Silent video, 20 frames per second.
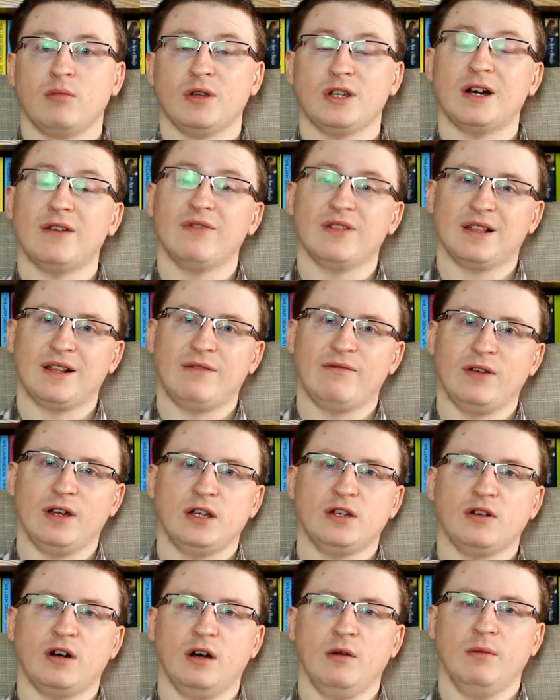which obviously
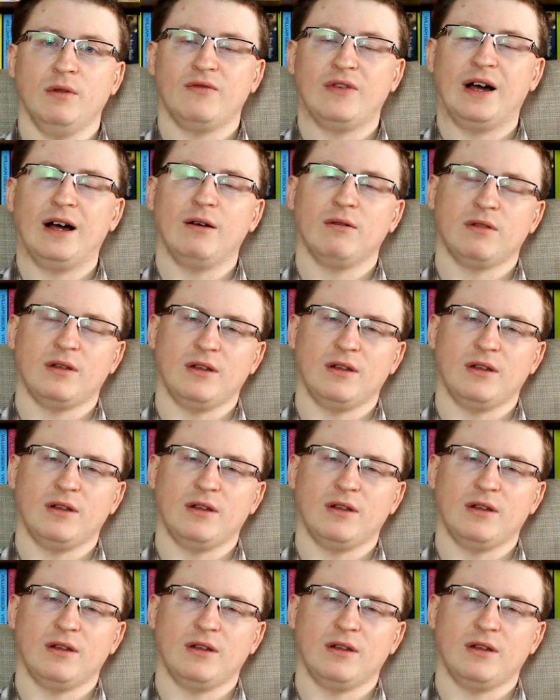feature Artemis Fowl,